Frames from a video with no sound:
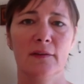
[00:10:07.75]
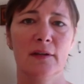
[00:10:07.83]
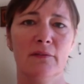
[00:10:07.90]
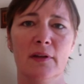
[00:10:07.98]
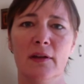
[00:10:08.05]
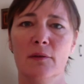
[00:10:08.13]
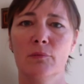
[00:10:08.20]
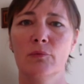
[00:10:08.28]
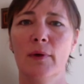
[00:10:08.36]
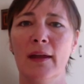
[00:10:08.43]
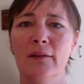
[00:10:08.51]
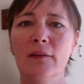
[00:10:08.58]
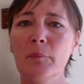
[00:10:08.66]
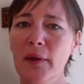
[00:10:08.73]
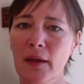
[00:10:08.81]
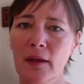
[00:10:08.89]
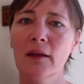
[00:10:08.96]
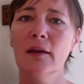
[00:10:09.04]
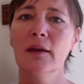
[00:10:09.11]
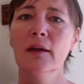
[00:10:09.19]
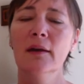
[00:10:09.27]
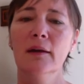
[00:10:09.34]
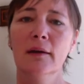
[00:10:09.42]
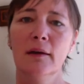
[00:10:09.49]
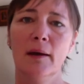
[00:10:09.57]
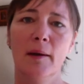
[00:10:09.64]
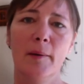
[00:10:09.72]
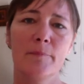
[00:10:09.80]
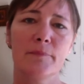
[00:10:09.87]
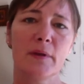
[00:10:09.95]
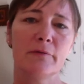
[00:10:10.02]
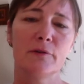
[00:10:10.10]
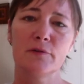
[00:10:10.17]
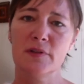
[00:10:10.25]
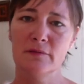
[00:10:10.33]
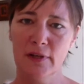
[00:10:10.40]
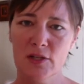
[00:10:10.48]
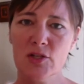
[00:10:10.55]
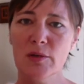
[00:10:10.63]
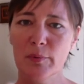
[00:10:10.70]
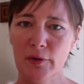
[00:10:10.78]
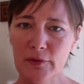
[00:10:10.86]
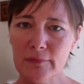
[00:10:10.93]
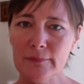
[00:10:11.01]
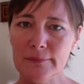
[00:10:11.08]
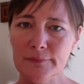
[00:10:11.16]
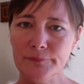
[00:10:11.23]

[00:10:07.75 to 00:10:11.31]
think of any of the red to pink fruits and vegetables.